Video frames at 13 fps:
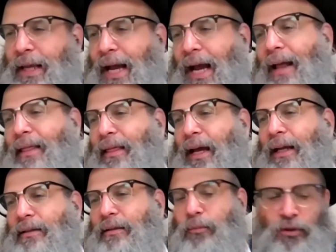beyond that,
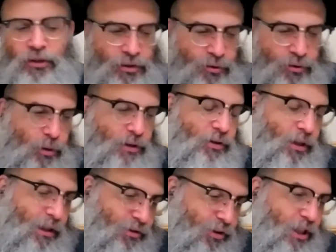which is what's
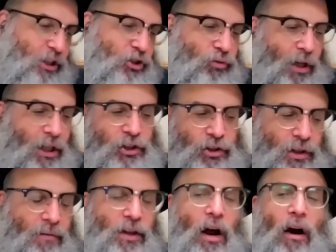it's the destruction
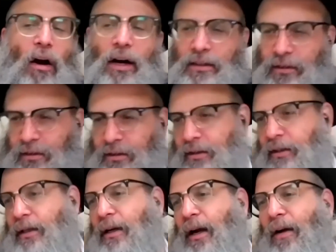of the art
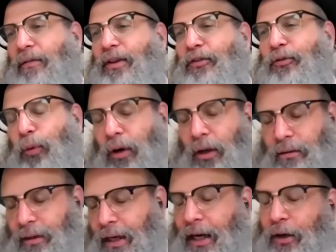of this
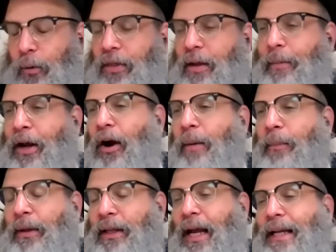world. Like I know anything about art,
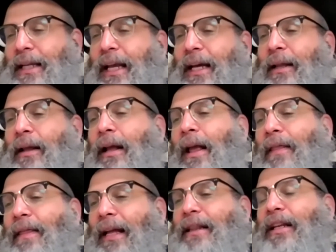but the idea
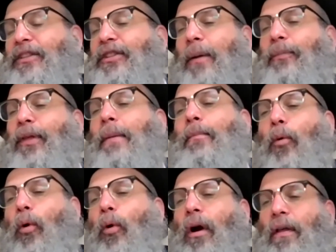that there's something
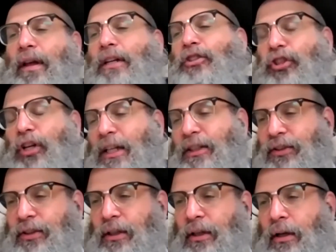more than
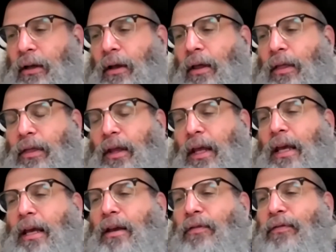just
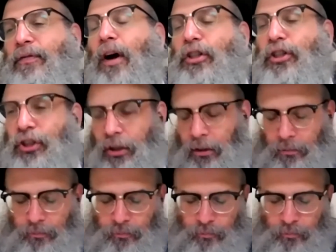the functional.